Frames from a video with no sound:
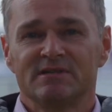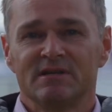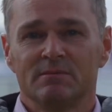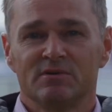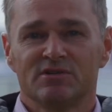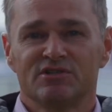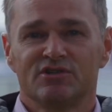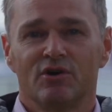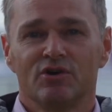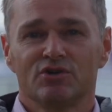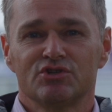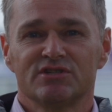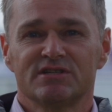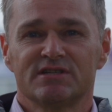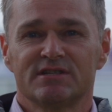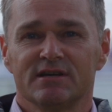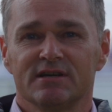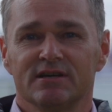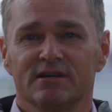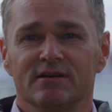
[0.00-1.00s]
and massages
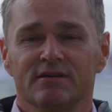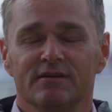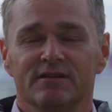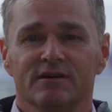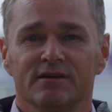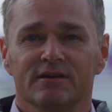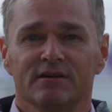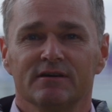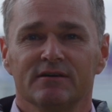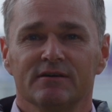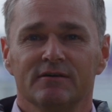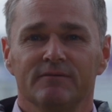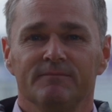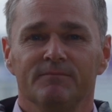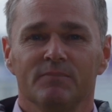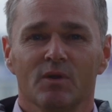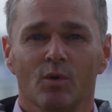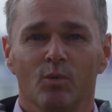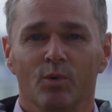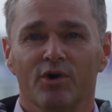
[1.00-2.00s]
the
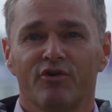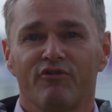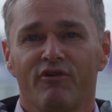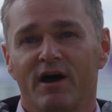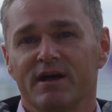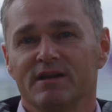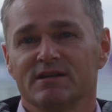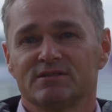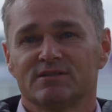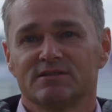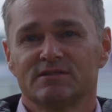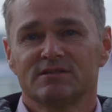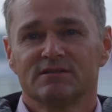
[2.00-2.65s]
work riders,